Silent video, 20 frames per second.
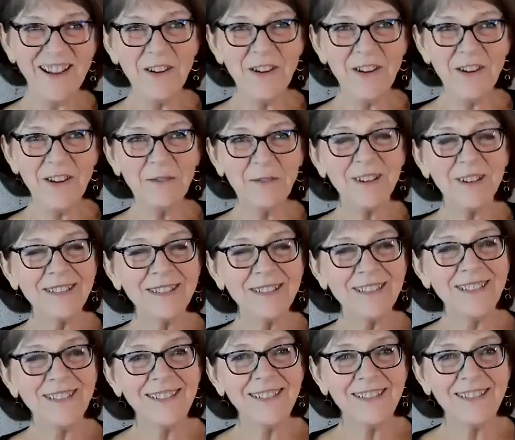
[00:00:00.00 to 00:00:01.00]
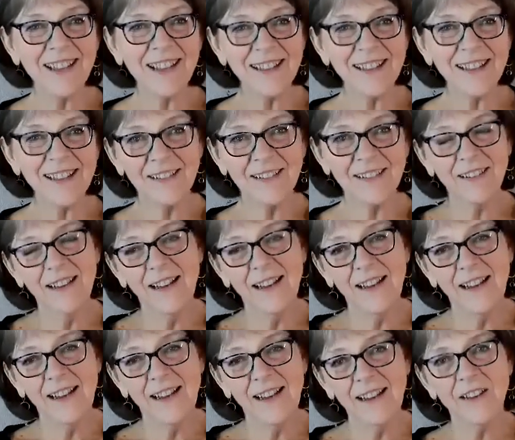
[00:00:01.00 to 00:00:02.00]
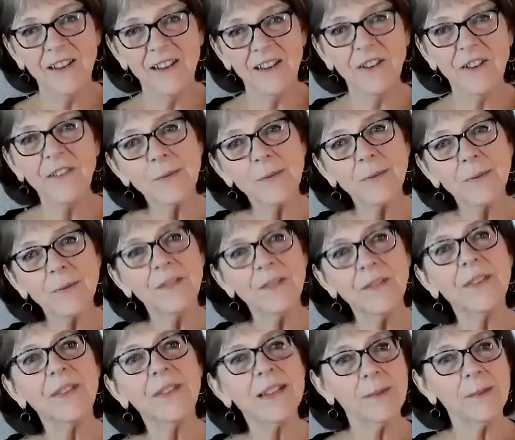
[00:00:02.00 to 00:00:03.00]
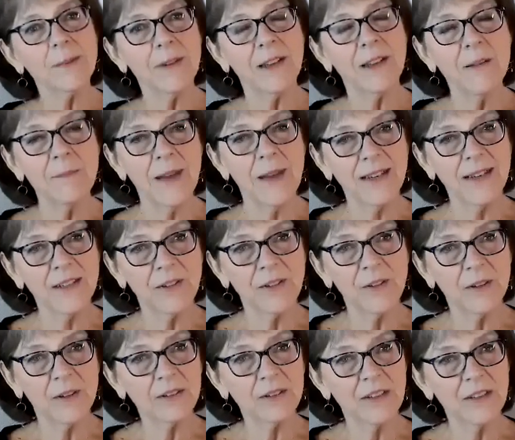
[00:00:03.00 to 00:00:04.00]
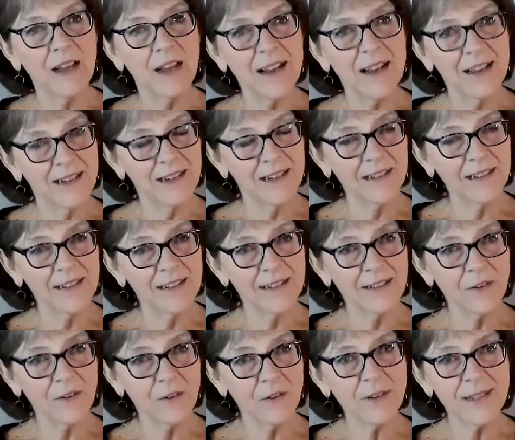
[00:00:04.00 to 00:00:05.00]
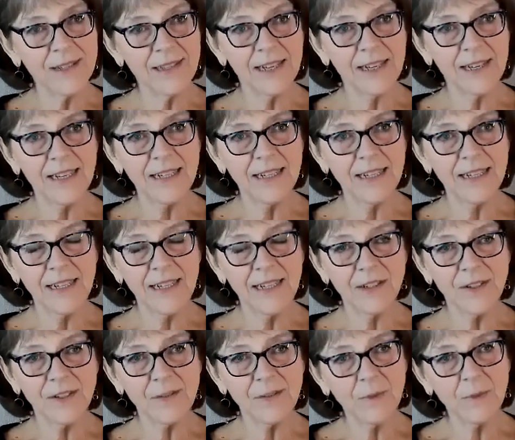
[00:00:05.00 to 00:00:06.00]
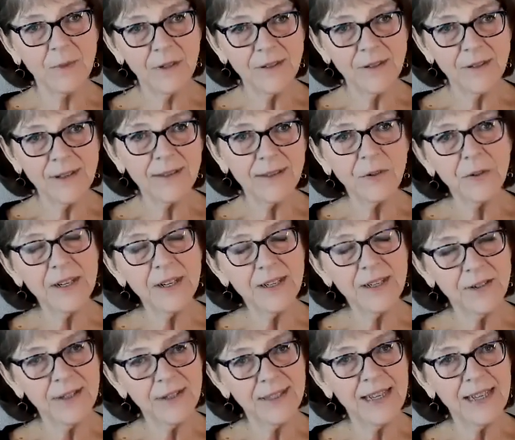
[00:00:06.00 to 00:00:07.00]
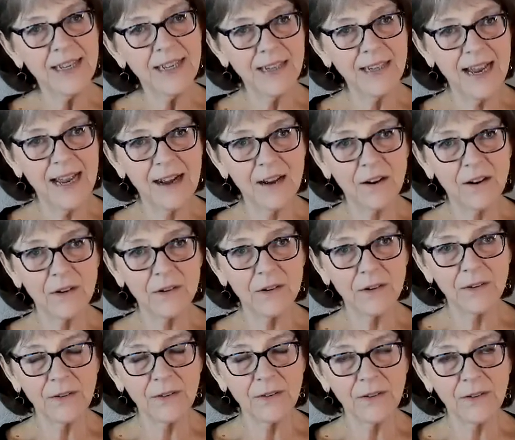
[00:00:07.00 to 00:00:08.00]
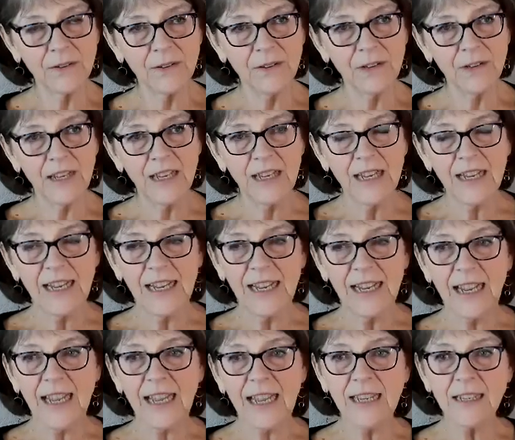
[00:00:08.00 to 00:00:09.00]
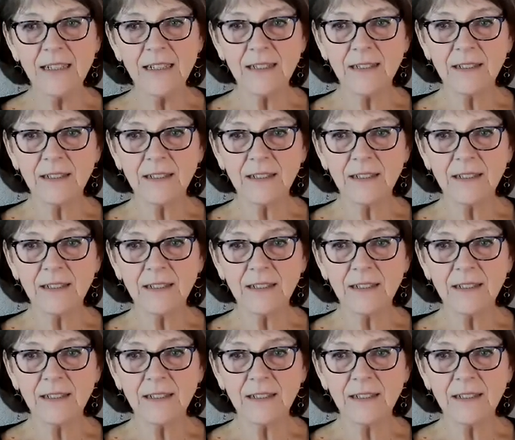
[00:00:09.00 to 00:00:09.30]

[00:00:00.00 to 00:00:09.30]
Well, that's that's one of the things we come back to a lot in this course that I teach is what are the stories you're seeing now? And